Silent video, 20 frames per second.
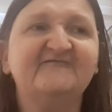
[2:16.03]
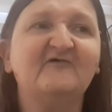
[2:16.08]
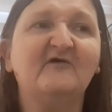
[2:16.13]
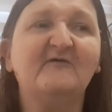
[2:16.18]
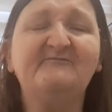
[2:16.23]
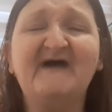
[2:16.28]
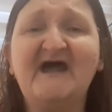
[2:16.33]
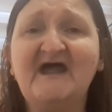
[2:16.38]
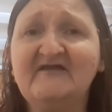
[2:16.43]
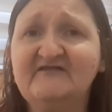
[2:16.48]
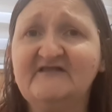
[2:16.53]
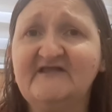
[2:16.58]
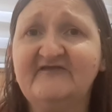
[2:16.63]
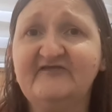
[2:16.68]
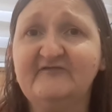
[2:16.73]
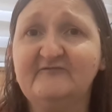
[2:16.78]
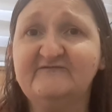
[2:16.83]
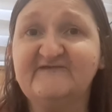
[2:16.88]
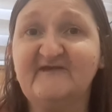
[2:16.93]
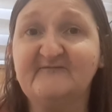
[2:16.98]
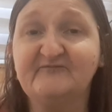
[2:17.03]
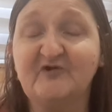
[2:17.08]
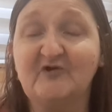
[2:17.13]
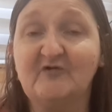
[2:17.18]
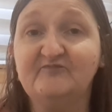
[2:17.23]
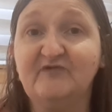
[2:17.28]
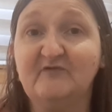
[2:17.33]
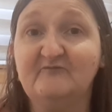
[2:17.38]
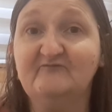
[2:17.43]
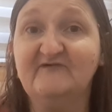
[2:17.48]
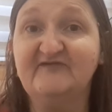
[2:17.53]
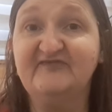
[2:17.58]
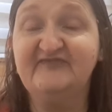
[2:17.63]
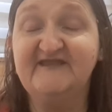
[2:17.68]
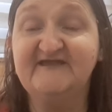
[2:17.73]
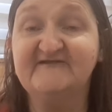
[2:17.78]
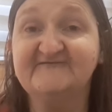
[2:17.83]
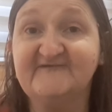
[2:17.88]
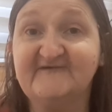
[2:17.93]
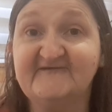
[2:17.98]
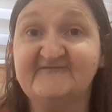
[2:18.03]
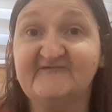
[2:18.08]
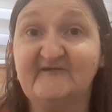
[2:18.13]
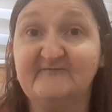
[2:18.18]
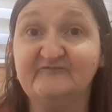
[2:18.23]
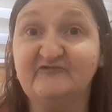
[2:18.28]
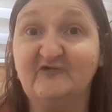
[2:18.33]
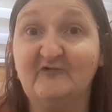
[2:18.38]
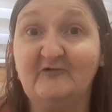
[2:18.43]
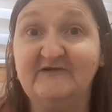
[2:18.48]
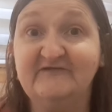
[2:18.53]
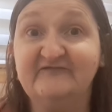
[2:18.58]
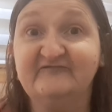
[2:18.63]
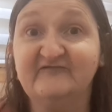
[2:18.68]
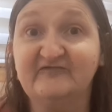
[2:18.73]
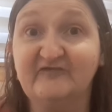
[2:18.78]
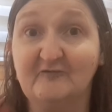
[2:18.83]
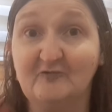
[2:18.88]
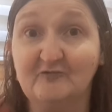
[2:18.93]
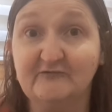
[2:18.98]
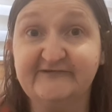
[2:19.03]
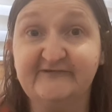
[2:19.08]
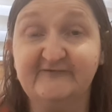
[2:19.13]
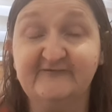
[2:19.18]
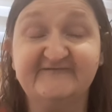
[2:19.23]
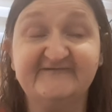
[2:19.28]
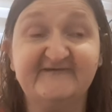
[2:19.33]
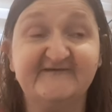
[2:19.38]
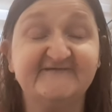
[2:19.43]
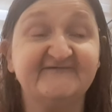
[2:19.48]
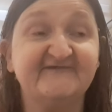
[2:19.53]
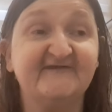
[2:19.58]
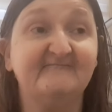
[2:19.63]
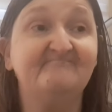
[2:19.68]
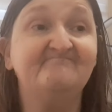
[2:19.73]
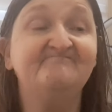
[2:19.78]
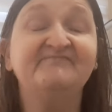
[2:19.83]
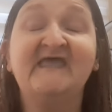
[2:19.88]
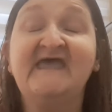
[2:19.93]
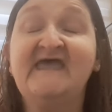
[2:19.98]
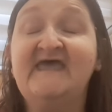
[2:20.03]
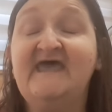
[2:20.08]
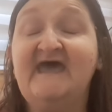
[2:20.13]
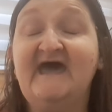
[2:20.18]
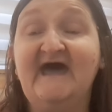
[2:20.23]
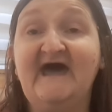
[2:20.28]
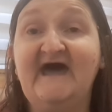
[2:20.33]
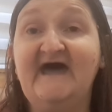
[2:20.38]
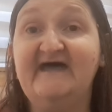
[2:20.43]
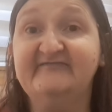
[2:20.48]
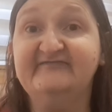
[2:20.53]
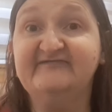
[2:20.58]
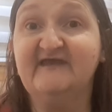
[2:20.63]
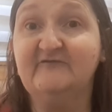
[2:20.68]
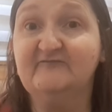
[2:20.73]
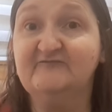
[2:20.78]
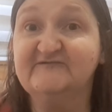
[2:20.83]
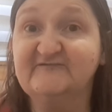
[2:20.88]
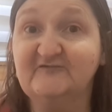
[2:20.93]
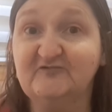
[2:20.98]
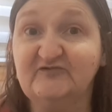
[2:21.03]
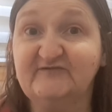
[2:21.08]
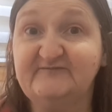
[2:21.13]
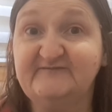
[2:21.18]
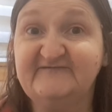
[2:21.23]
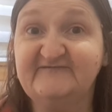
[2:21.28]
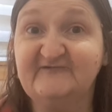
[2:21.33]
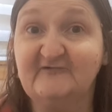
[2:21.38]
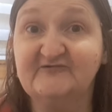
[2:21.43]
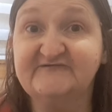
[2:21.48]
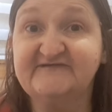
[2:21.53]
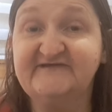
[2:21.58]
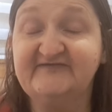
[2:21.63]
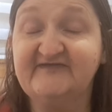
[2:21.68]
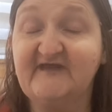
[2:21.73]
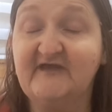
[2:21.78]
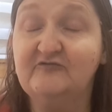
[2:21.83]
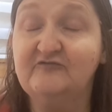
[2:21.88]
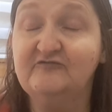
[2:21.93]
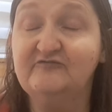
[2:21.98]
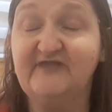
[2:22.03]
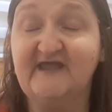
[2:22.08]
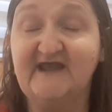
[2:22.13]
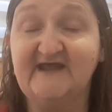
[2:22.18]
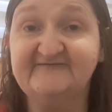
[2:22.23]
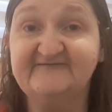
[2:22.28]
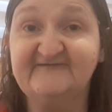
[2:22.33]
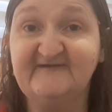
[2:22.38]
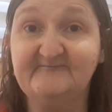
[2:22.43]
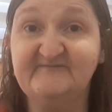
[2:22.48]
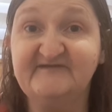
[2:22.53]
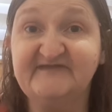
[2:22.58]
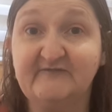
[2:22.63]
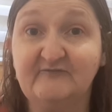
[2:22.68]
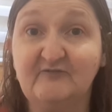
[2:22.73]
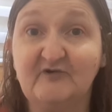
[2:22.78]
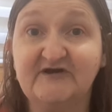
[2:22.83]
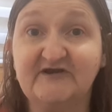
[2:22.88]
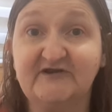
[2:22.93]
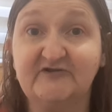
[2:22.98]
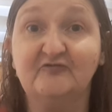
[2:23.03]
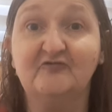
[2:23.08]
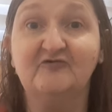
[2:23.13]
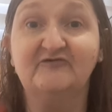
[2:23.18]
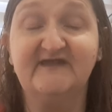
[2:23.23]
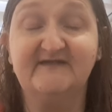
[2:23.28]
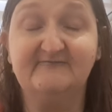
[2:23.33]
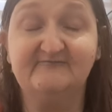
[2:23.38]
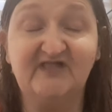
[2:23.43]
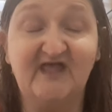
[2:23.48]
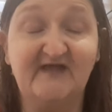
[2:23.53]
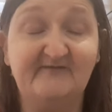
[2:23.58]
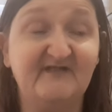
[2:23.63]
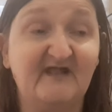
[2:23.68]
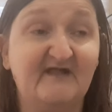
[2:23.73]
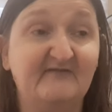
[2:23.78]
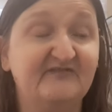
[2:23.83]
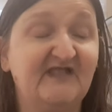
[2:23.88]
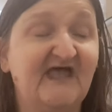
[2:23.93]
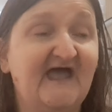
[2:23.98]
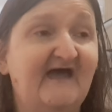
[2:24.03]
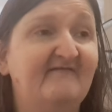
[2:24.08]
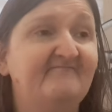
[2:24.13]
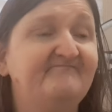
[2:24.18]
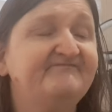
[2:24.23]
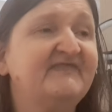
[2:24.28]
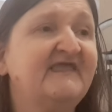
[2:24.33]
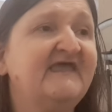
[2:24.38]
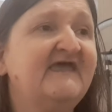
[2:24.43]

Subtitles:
So apparently there was a problem with their system talking to the O2 system, and it was going to be sorted out. They had somebody working on it, blah blah blah.